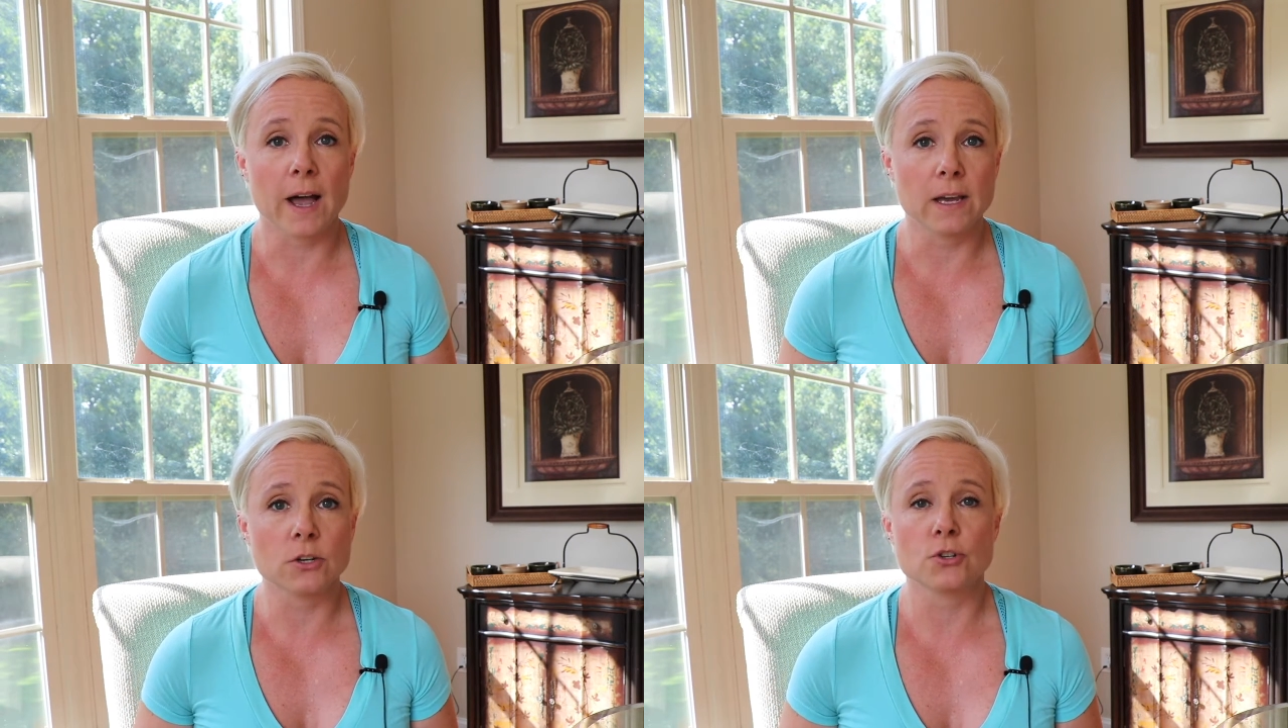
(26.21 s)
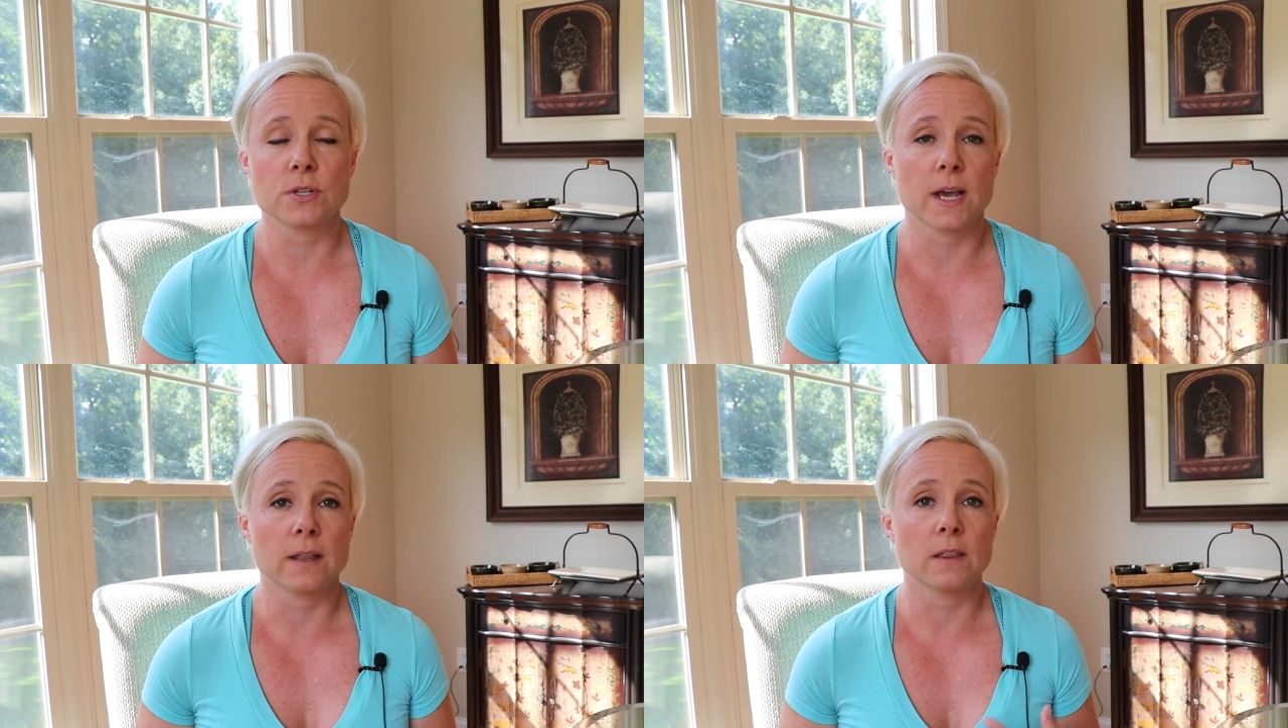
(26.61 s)
I
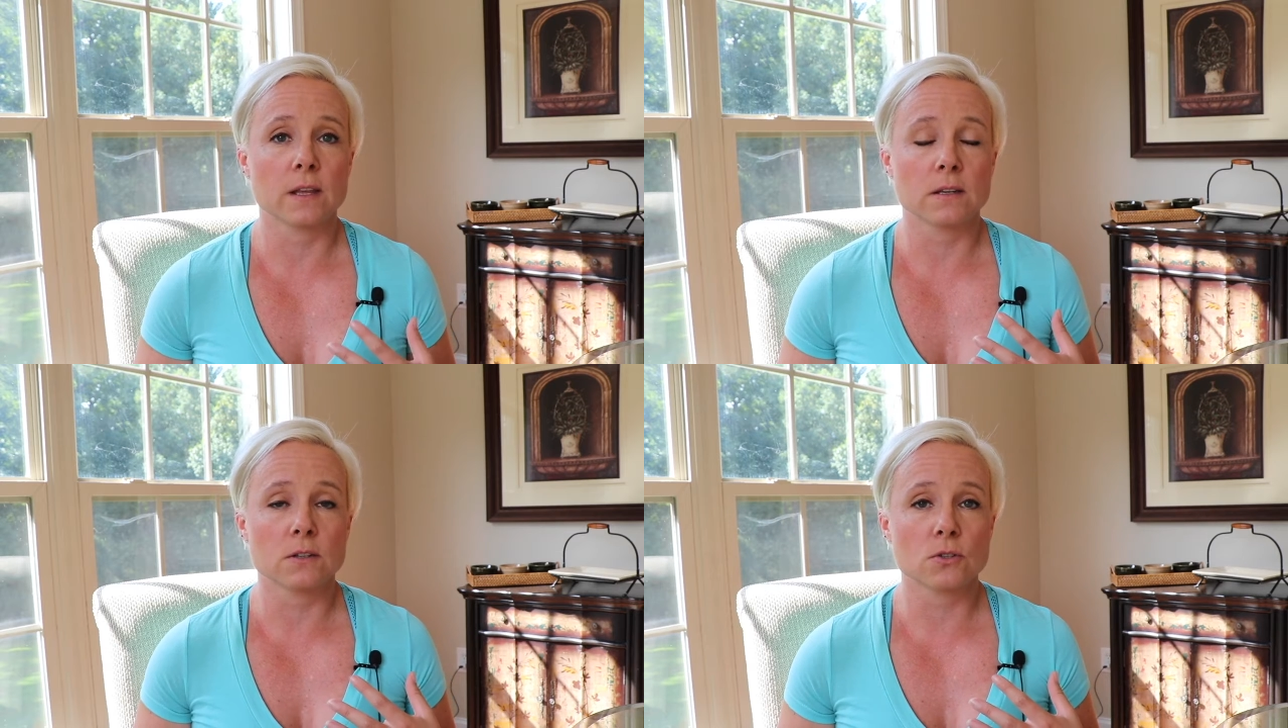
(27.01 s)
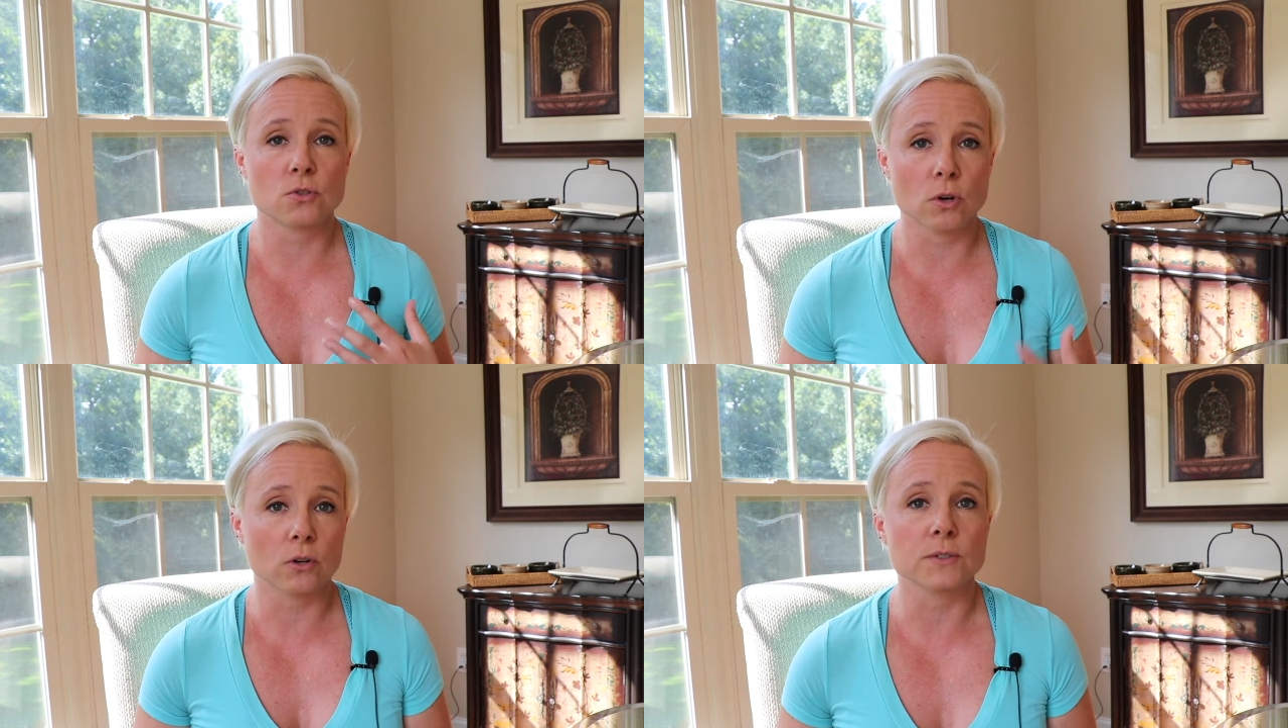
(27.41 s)
understand the
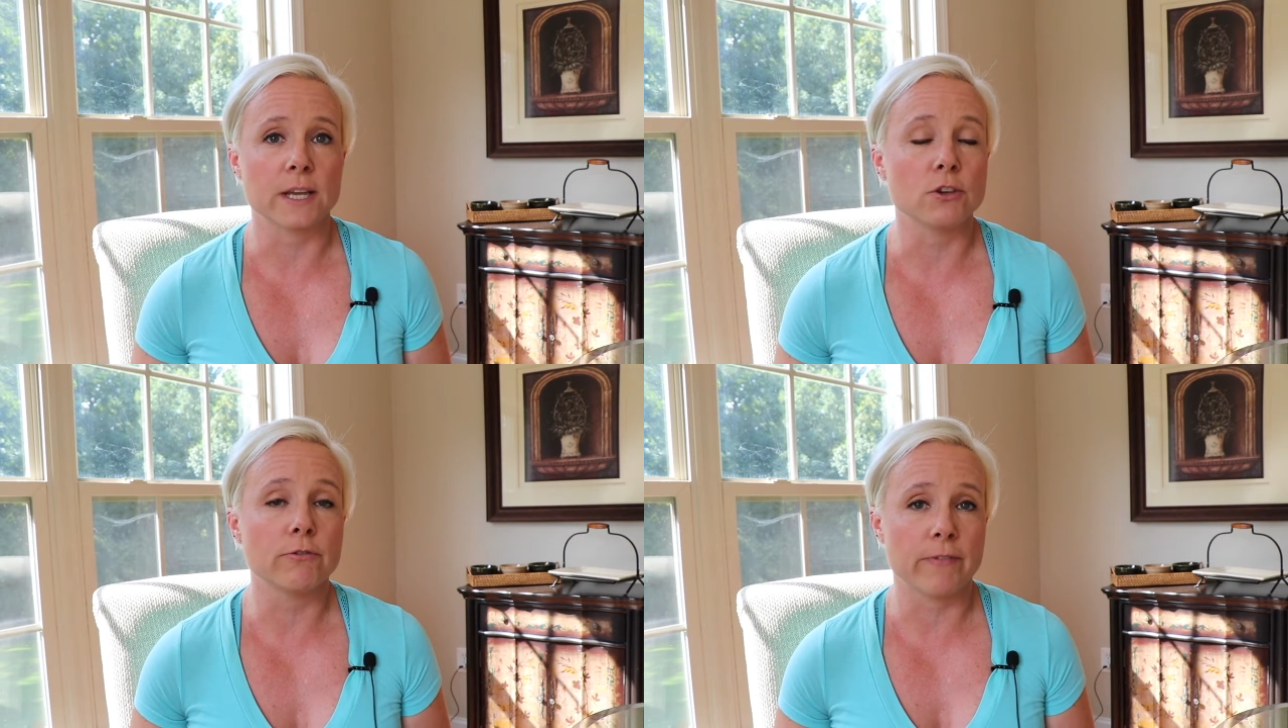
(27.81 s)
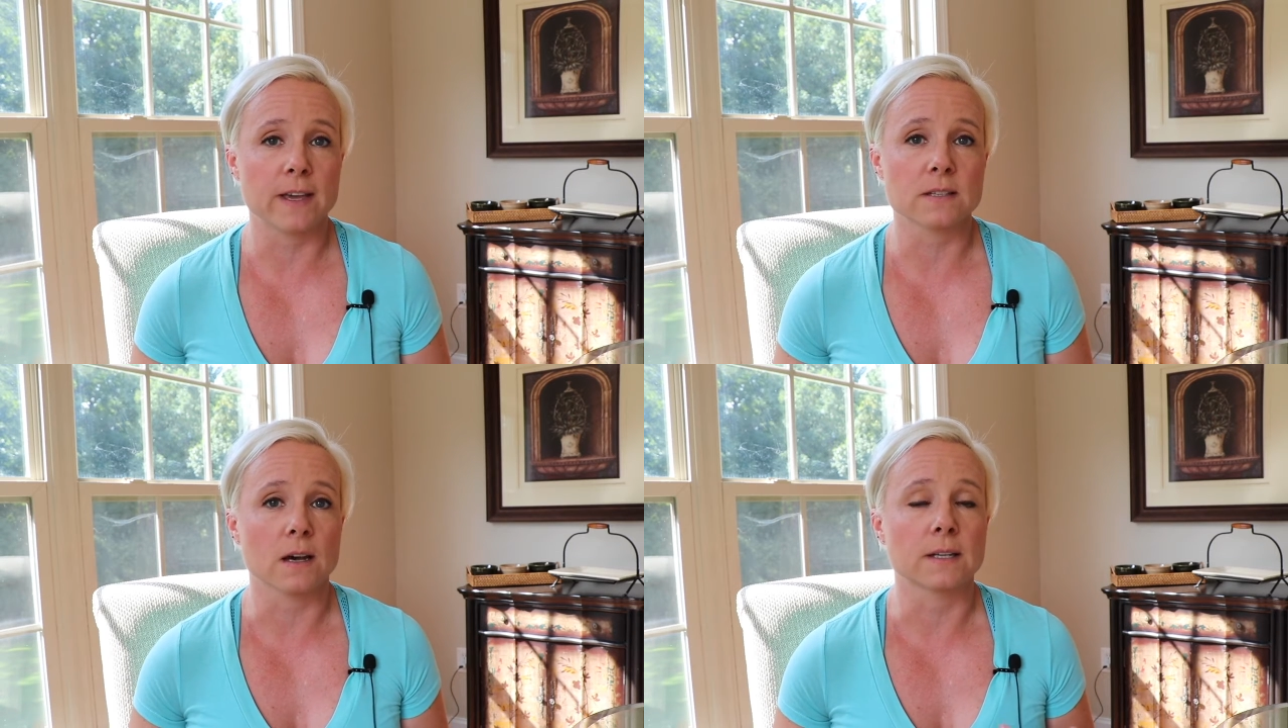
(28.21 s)
struggles that you
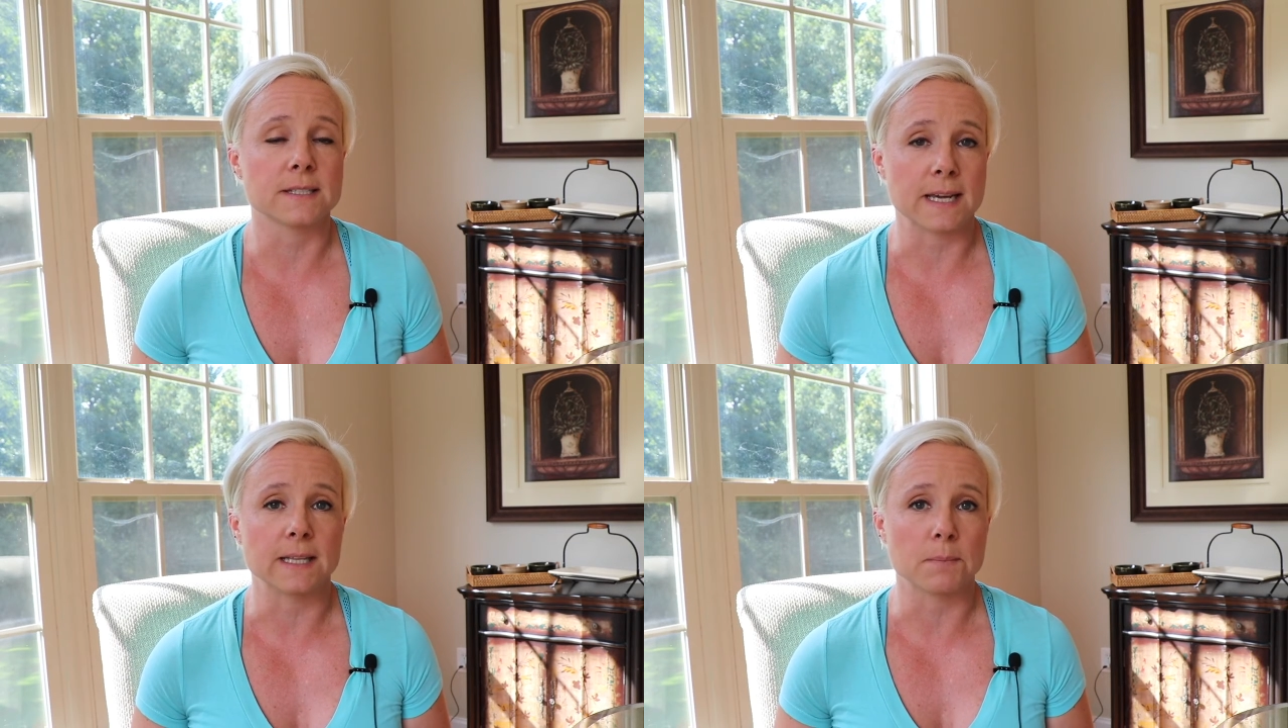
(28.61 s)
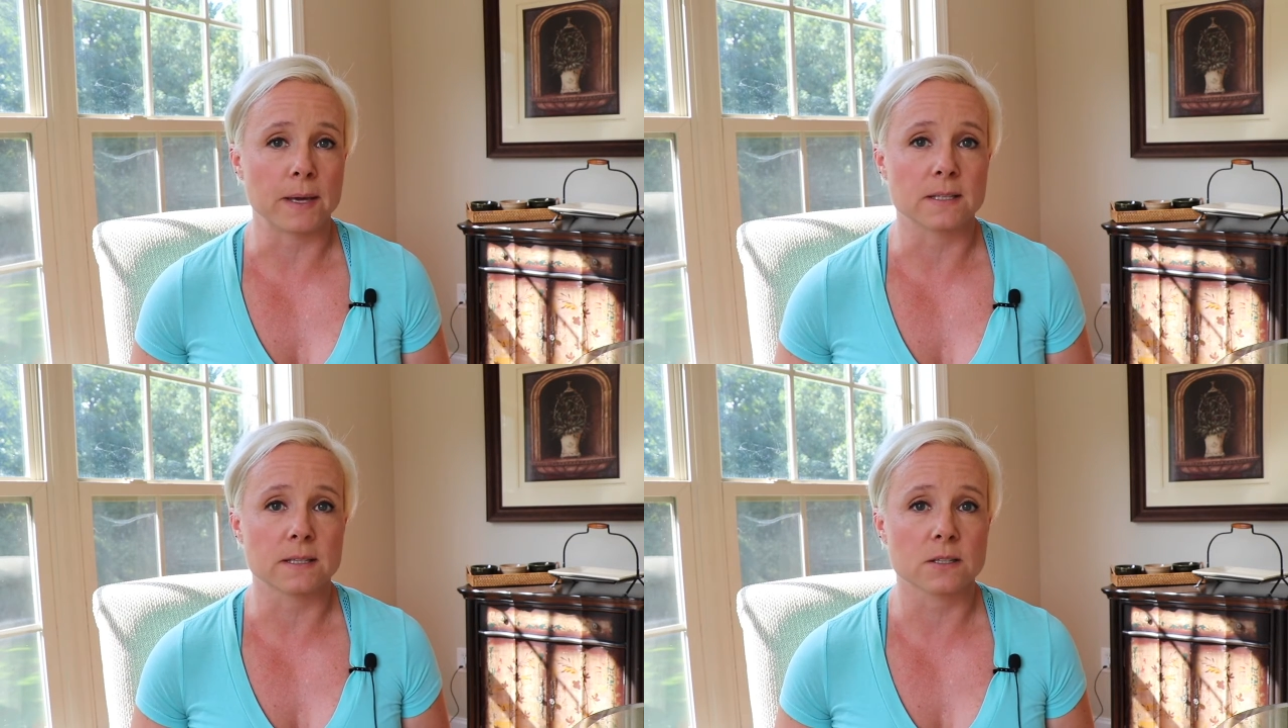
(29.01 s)
face on a daily
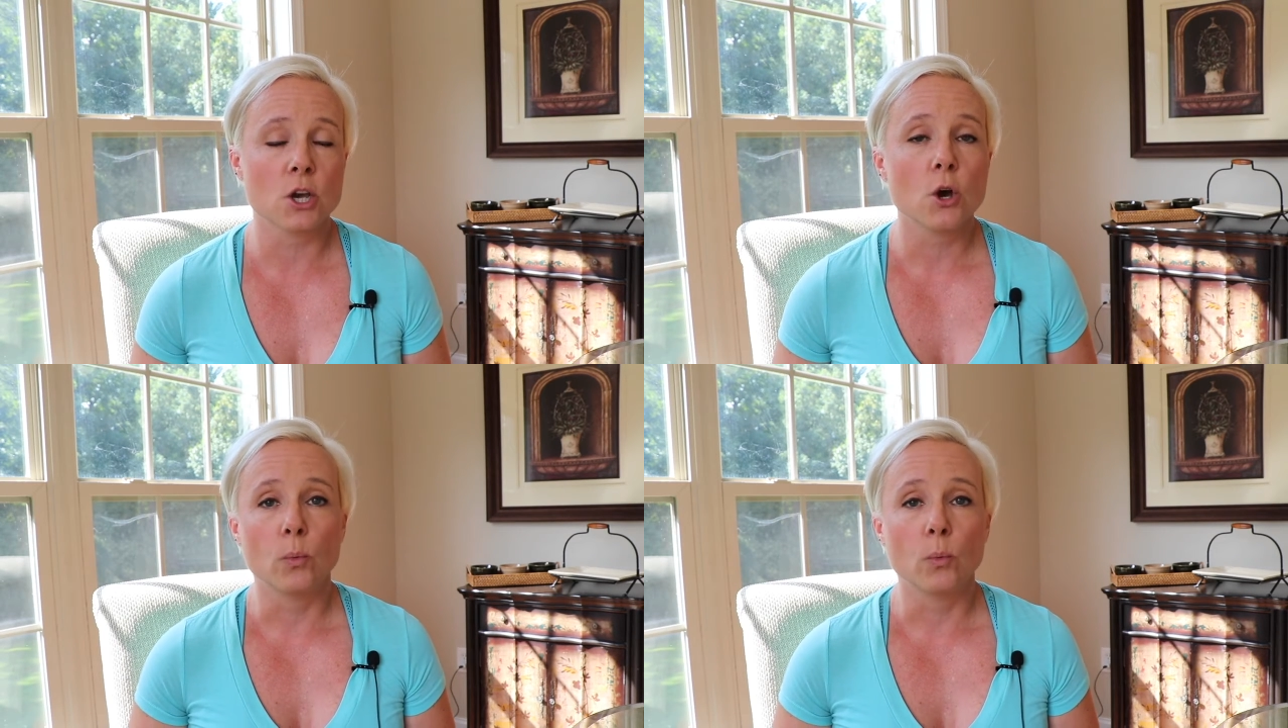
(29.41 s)
basis